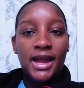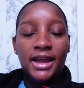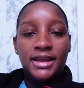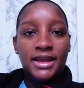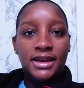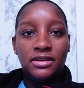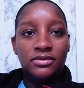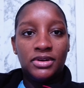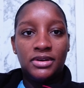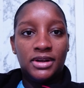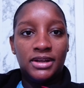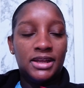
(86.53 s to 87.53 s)
I can't
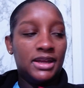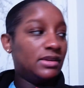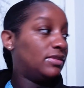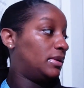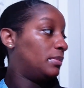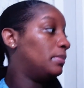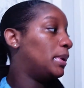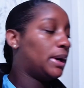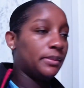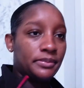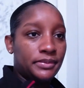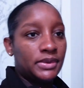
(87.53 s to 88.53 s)
even.
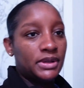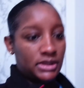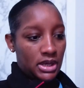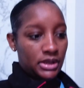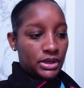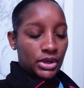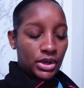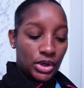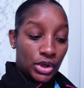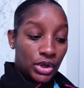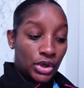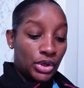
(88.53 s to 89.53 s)
But yeah.
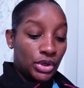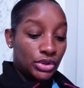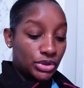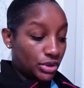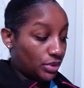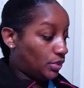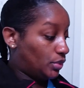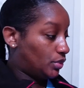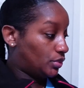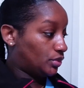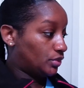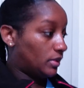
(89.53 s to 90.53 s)
So
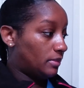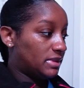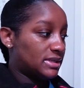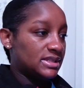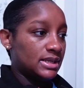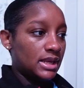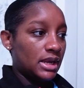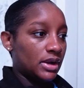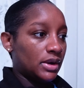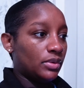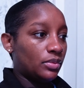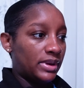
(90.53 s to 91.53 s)
I'm gonna sit
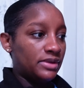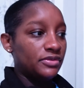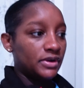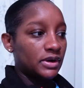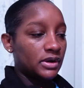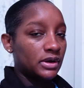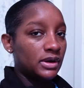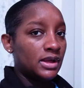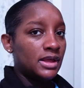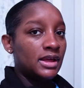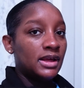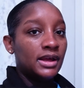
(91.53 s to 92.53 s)
here, wait for her.
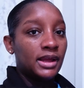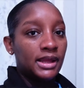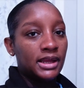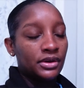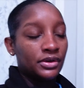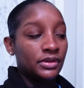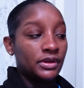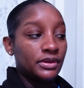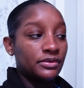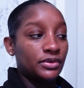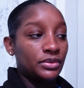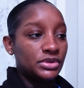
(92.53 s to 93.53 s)
I ate earlier and
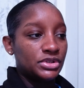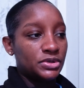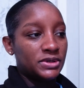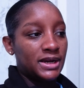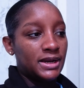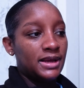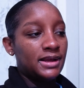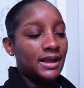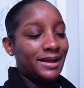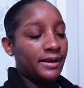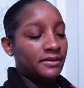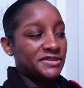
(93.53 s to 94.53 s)
the food was so good.
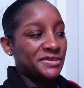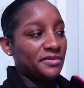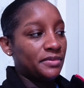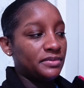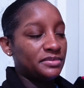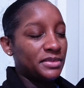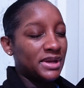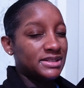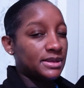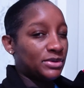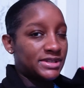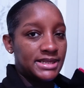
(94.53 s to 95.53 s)
I have some. A
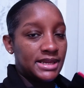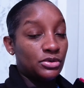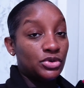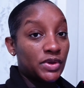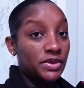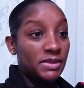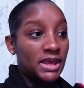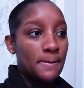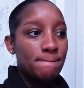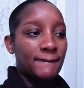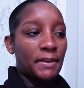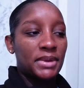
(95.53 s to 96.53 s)
Subway sandwich with me.
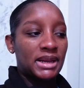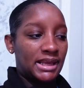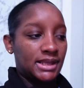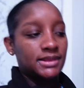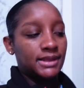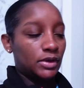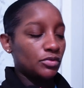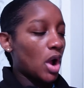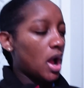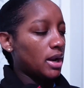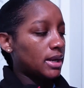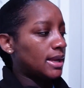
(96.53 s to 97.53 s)
I'm gonna eat later
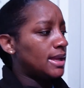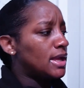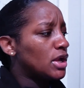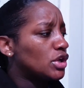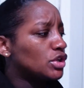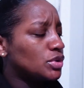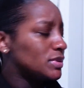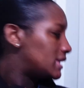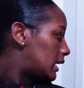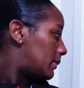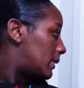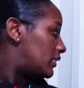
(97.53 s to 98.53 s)
on. So
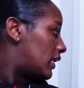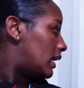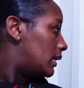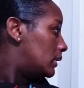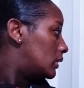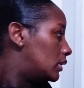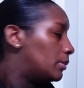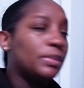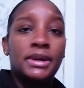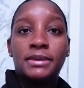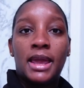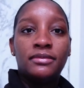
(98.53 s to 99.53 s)
excited about that.
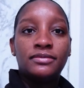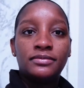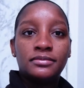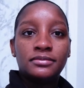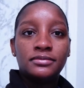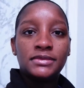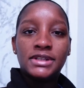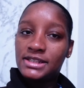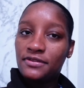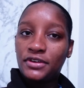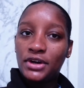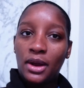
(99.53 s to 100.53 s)
But yeah, that's
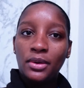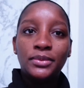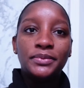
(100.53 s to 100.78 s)
it for now.